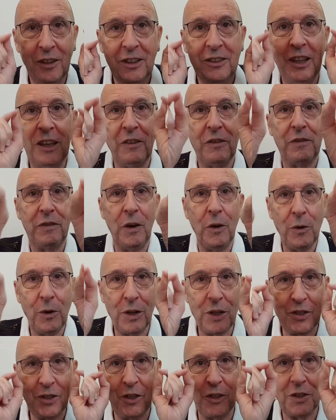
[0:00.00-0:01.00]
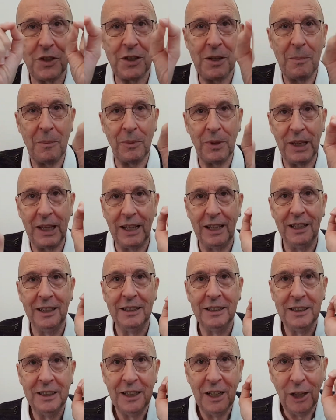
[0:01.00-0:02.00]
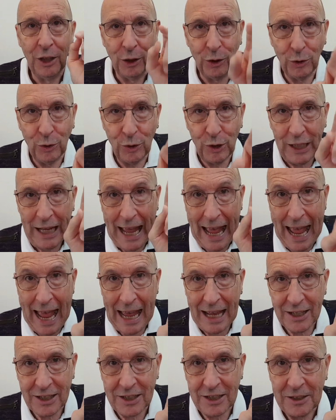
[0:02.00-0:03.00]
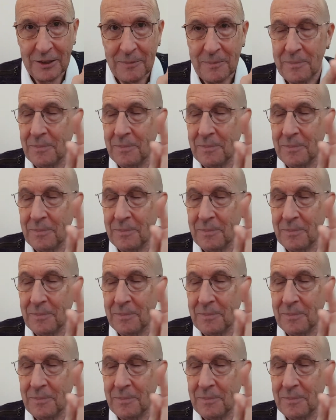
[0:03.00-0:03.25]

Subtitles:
They focus on something. Look at.